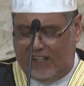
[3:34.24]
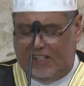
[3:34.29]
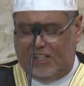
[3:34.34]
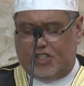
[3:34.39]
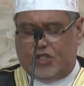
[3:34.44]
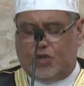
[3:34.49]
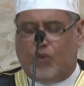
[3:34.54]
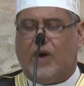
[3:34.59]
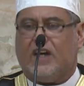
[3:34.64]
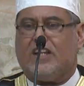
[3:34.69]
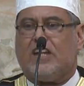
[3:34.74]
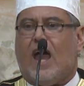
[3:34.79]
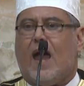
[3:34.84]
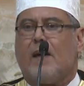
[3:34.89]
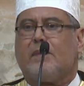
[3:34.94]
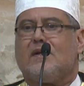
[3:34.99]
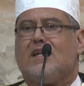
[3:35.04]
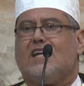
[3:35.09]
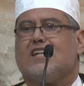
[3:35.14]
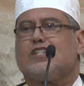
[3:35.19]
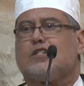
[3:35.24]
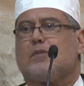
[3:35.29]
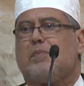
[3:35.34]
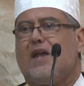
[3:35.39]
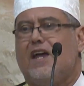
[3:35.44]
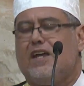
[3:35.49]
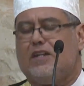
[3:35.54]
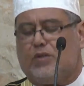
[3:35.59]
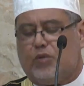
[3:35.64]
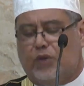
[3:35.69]
It is quite aptly
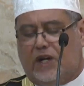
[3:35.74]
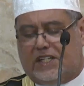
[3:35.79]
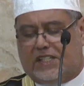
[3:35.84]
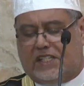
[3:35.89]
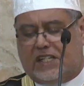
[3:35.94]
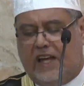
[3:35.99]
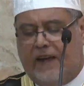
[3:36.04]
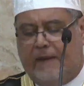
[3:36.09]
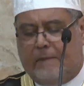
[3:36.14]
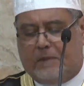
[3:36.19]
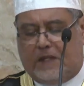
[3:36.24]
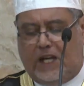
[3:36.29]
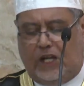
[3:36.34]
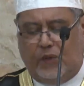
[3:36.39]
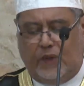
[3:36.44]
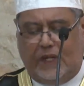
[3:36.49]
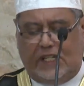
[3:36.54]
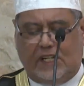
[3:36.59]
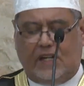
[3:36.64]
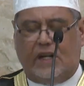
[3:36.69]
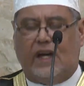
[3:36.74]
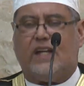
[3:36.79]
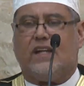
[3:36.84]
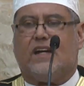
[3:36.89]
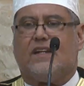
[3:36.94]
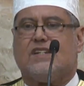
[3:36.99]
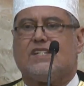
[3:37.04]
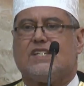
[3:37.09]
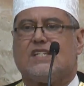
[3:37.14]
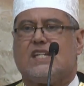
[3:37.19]
explained to us, and we try
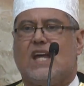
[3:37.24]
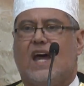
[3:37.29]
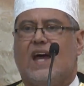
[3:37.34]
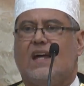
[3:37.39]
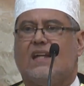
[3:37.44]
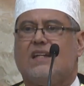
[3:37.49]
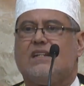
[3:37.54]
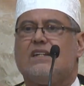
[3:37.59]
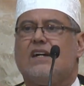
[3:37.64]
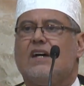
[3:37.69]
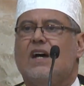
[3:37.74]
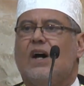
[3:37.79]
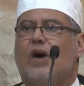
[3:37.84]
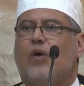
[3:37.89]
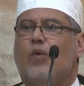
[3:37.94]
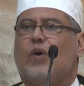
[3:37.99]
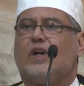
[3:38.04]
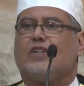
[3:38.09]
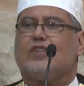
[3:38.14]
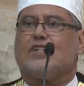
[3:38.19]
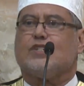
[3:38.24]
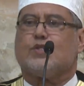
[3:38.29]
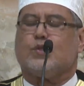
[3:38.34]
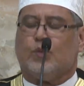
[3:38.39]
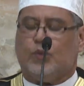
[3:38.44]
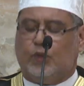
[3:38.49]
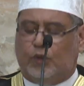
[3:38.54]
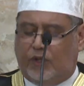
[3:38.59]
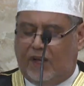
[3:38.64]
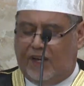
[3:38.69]
and understand what
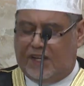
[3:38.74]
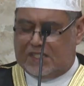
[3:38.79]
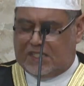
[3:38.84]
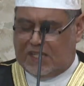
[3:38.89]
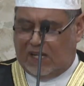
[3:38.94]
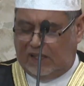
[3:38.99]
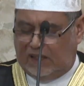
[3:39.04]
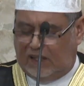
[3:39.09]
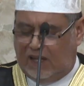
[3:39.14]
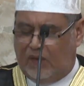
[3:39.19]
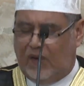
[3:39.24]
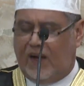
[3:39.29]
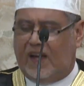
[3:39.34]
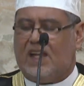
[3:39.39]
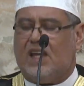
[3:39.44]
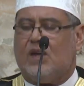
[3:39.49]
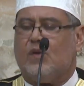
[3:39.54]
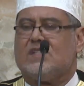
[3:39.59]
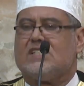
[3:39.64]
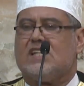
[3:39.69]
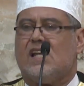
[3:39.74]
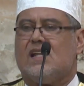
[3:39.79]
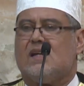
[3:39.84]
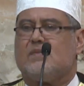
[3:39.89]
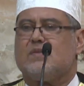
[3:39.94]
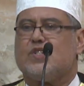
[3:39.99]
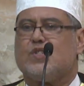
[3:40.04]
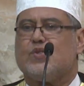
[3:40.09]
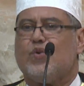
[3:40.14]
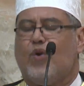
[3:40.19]
Rasulullah sallallahu alayhi wa
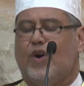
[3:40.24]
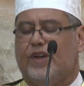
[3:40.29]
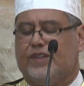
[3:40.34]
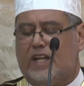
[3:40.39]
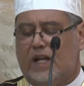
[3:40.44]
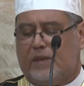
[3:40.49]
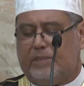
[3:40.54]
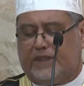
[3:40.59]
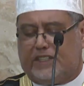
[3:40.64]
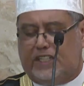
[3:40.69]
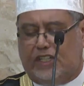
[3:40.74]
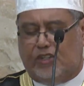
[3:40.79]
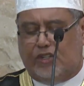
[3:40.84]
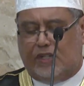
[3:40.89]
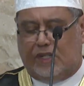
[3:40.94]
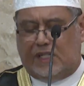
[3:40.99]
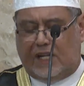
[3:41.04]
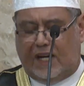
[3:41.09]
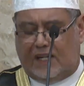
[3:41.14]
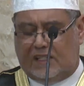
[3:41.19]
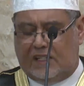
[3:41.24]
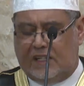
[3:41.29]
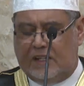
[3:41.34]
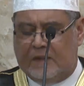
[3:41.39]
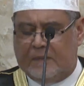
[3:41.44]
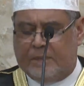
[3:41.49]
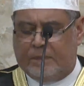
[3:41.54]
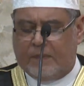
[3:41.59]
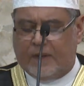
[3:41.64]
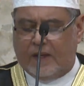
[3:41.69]
sallam saw on that particular night.
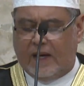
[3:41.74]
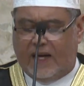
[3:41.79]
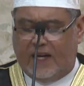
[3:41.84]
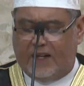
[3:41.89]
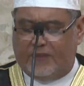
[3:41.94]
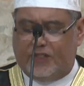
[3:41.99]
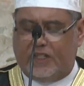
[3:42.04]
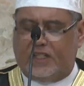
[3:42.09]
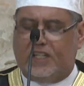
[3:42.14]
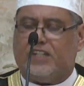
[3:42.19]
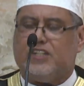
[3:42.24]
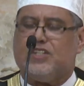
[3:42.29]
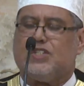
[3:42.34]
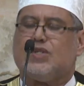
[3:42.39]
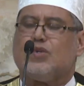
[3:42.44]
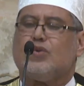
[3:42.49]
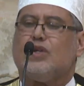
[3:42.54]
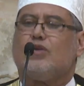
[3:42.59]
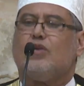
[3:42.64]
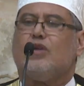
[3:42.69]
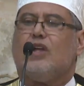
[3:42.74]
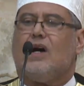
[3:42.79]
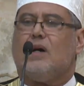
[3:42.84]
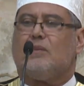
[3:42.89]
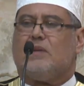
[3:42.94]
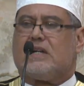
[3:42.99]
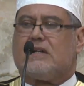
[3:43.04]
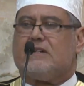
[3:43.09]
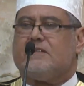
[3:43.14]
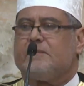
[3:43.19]
After that is Surah
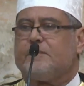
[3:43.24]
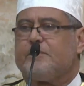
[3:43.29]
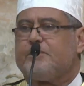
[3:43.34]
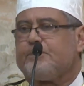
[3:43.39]
Al-Qamar.